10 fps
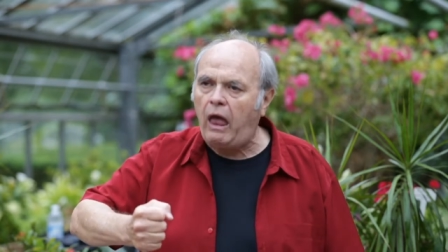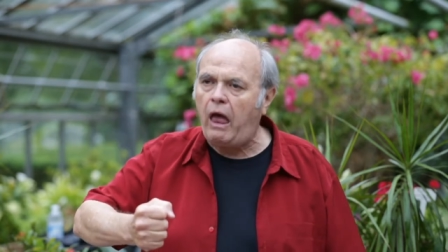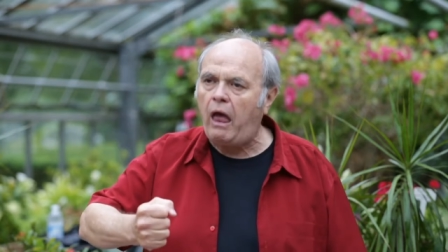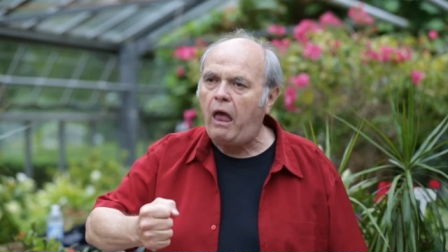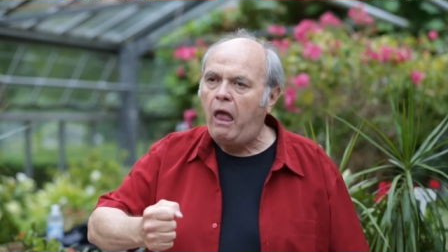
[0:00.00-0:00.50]
uh.
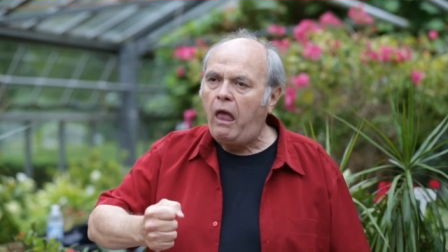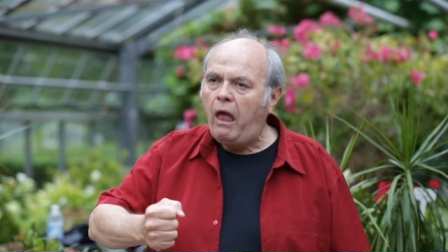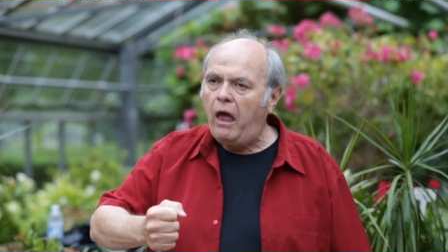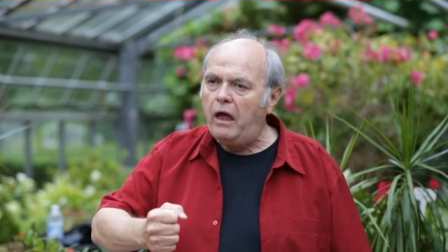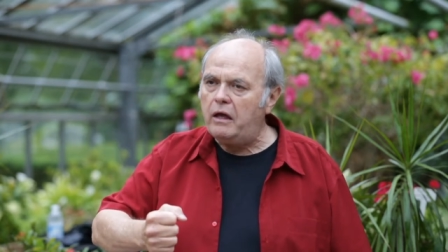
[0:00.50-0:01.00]

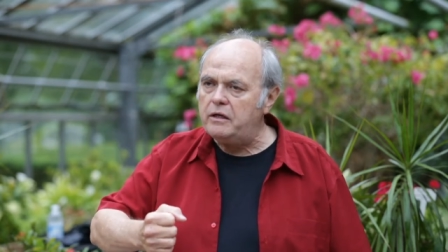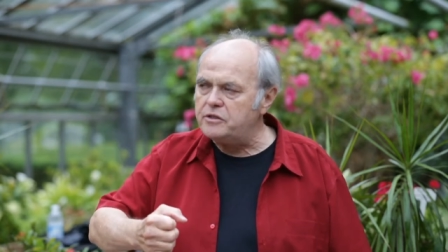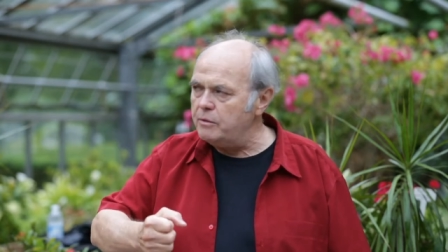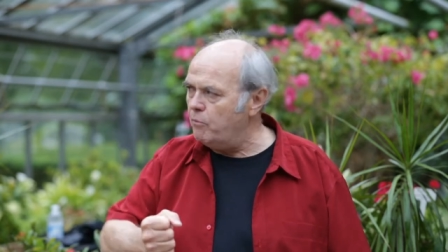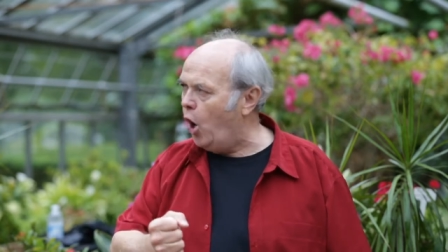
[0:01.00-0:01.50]
He
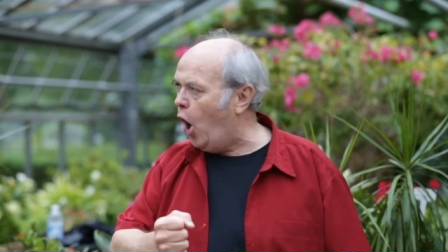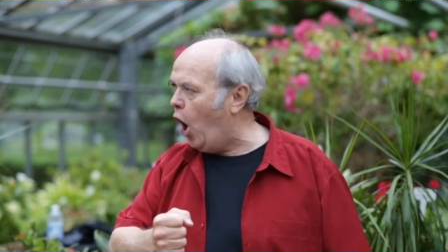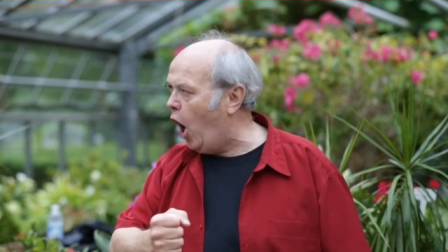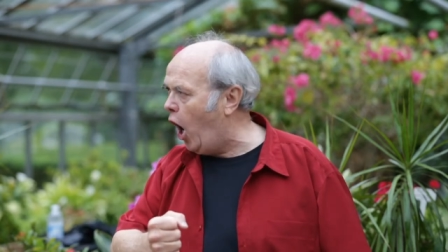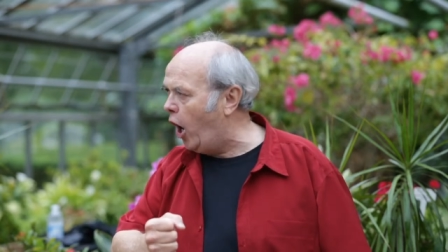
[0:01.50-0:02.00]
said, more!
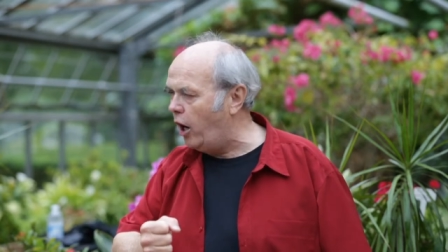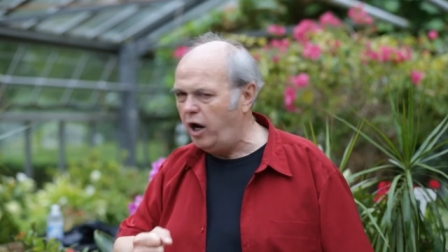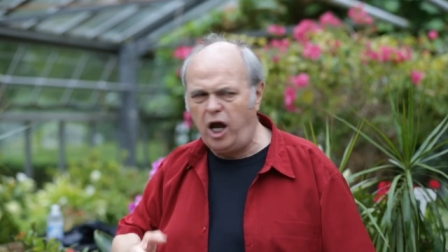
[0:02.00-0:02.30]
All right,